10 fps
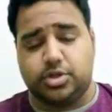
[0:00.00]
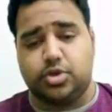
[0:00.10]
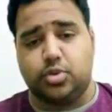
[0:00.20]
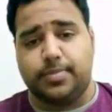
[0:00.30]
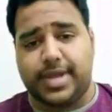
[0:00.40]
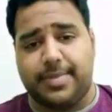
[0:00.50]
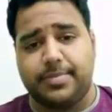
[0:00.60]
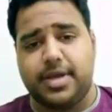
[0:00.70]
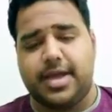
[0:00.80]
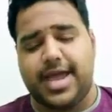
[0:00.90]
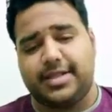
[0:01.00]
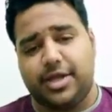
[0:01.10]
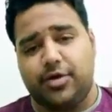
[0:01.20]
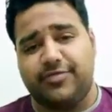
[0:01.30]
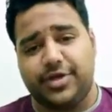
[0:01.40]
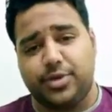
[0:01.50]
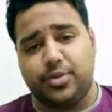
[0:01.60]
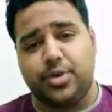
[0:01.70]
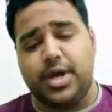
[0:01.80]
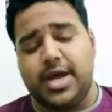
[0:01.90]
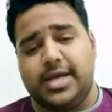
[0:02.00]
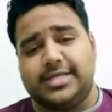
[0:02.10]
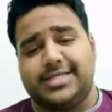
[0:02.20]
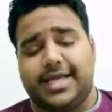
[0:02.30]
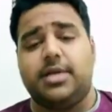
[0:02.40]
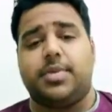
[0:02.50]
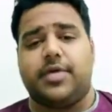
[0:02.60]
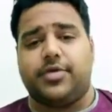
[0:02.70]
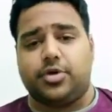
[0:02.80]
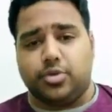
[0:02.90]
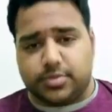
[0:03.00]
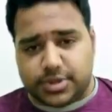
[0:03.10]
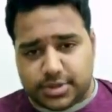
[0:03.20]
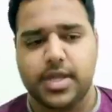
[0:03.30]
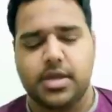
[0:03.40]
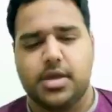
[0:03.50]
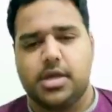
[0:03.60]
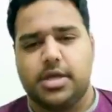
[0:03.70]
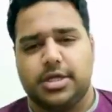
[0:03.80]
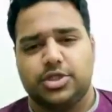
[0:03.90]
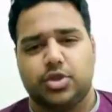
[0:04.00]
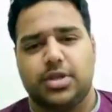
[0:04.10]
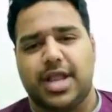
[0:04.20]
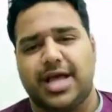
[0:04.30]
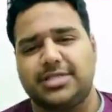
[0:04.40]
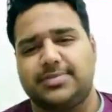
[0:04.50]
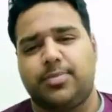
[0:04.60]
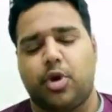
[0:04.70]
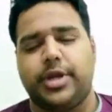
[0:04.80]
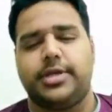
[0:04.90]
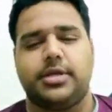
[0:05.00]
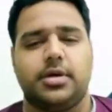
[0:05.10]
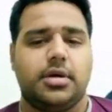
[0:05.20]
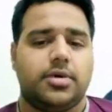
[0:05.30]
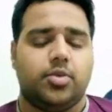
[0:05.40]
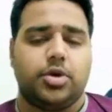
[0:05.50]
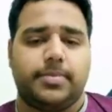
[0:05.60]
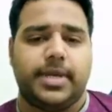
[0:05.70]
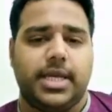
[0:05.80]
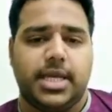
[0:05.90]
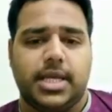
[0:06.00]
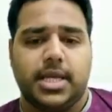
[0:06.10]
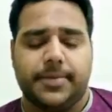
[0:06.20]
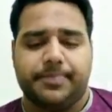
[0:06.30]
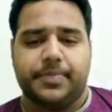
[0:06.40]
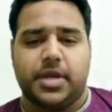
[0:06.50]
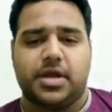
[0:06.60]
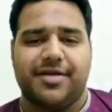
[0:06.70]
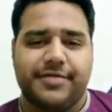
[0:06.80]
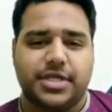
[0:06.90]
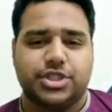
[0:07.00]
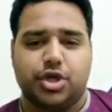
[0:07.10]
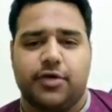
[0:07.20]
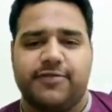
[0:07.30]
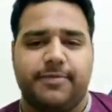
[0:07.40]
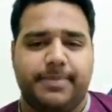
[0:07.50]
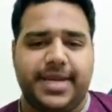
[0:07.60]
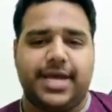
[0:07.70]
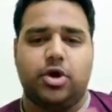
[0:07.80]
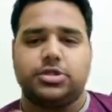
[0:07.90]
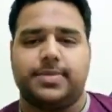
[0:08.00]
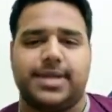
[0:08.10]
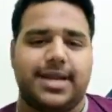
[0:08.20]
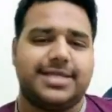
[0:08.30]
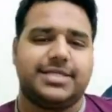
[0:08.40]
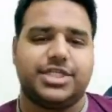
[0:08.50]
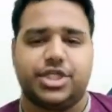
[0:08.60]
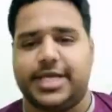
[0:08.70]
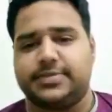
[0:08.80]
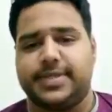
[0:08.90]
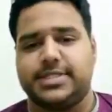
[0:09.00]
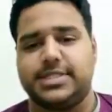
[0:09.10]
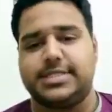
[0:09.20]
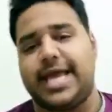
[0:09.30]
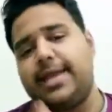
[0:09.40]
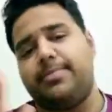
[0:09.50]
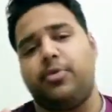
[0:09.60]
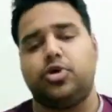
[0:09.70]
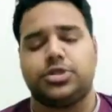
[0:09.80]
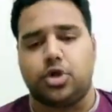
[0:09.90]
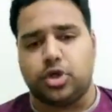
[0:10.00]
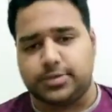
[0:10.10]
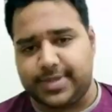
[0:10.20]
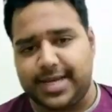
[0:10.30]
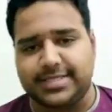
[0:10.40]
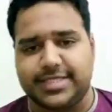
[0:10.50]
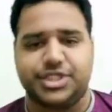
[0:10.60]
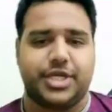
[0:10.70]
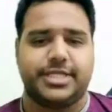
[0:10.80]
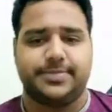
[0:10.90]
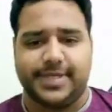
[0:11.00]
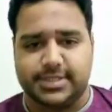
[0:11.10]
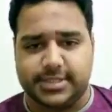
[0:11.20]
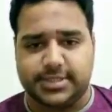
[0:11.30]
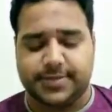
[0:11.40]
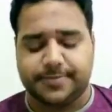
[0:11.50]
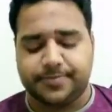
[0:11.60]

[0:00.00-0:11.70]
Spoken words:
the room cap, and they offer you single private rooms. So the last point here would be coverage of pre-hospitalization expenses and post-hospitalization expenses.